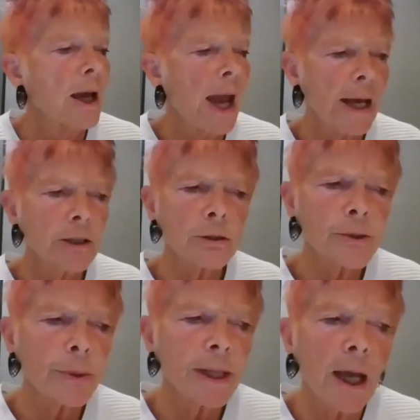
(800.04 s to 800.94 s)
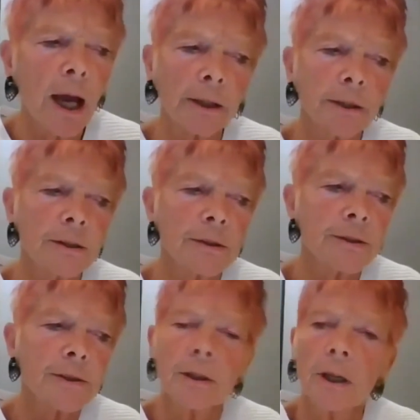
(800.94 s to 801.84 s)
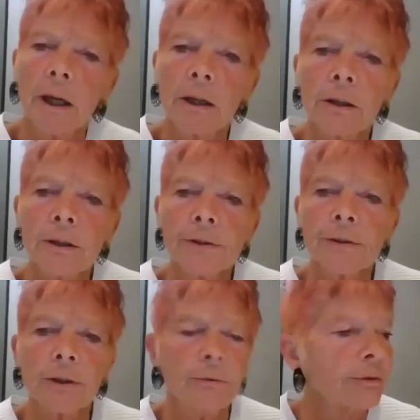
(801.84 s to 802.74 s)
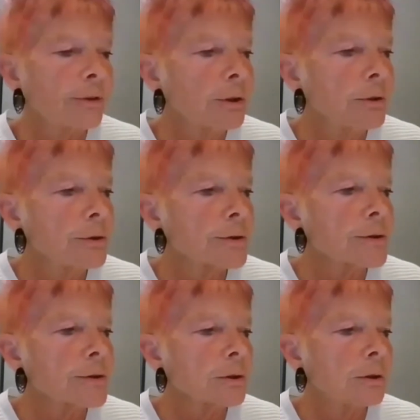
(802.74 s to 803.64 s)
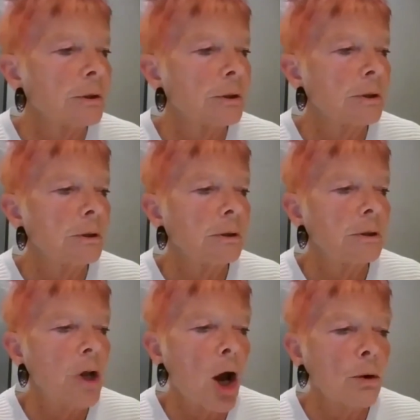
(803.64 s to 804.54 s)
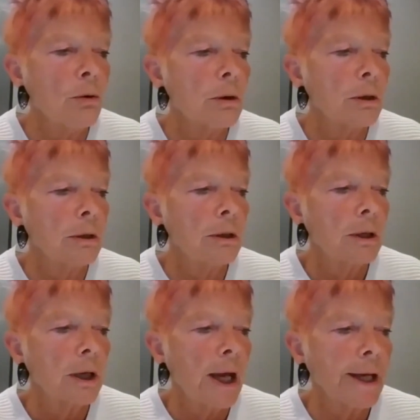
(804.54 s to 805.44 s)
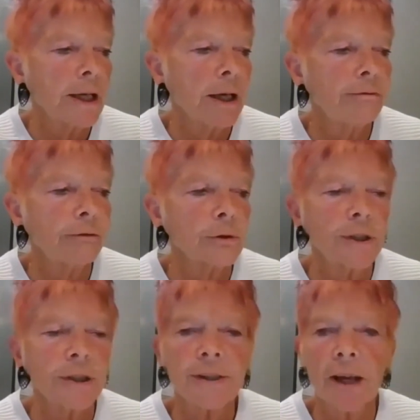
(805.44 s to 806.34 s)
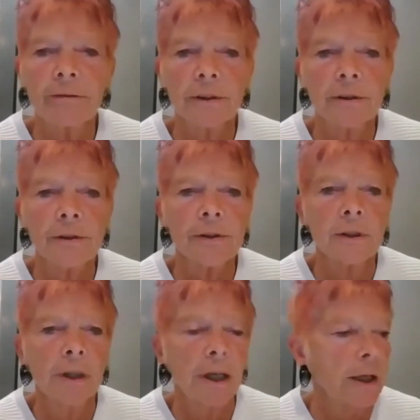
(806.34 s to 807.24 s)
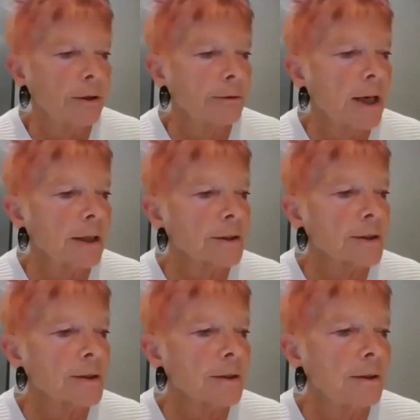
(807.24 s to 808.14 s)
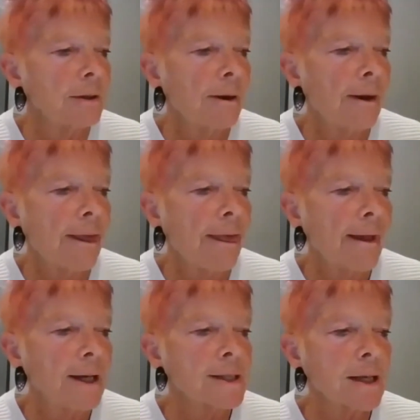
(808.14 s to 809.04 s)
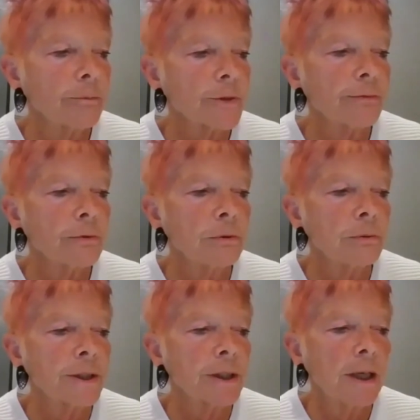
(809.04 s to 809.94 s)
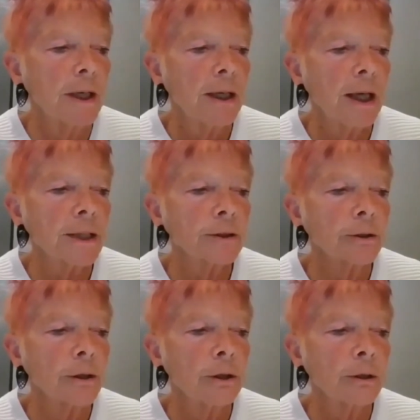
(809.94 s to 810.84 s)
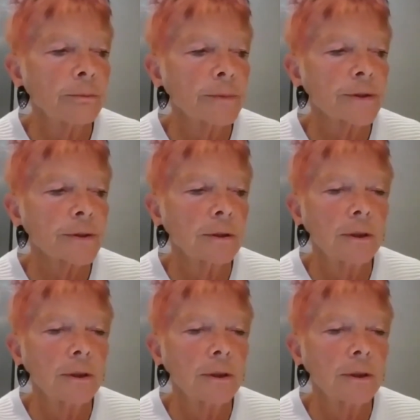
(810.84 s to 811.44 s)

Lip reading: Angels with guns? I ask, confused. No, AK-47s, he corrects. He slumps forward, head on arms.